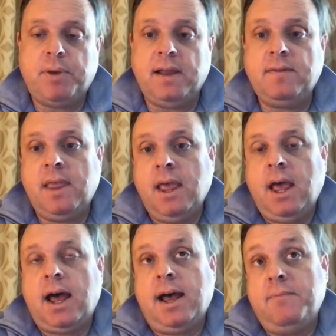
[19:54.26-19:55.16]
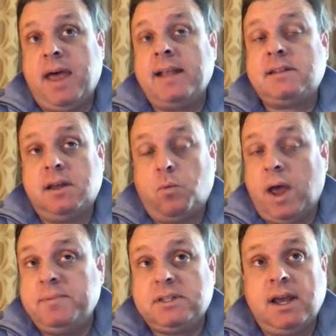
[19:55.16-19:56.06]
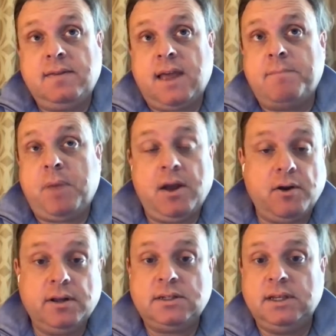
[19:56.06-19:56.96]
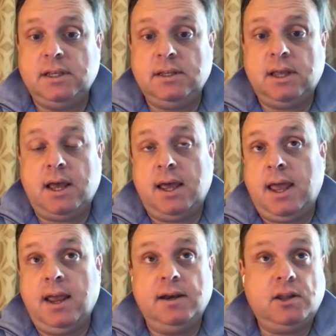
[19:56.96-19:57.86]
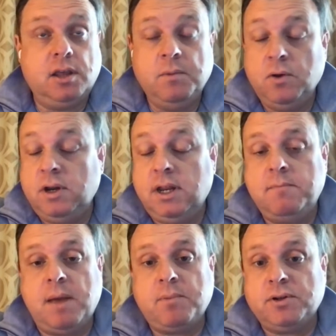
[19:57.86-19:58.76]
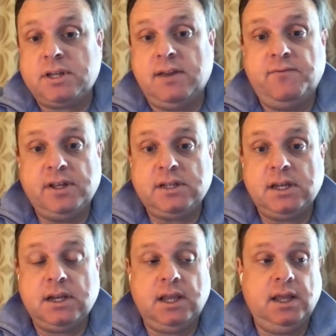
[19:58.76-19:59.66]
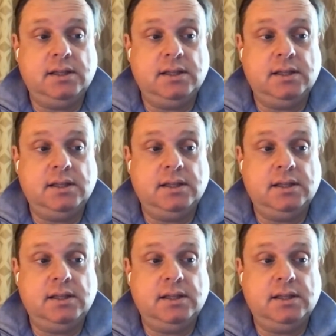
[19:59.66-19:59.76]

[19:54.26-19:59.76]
But That's a website that parents and community members can visit.